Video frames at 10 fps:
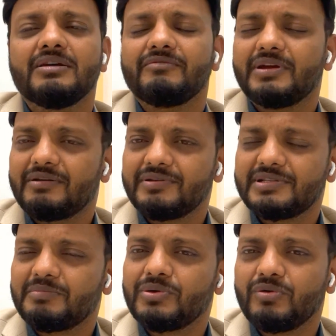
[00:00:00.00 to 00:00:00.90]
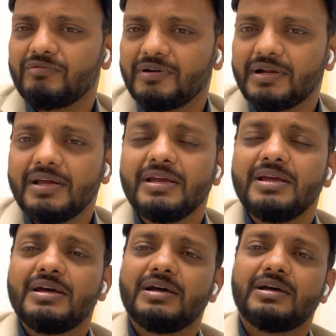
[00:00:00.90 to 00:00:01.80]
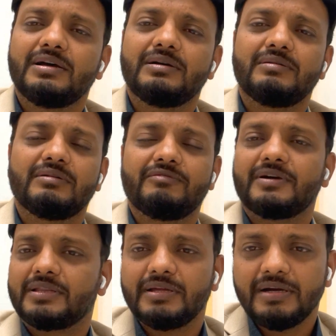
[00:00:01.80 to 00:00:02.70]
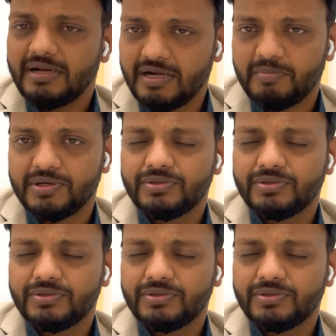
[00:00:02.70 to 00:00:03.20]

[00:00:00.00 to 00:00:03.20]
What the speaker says: we advise them to go for a further treatment.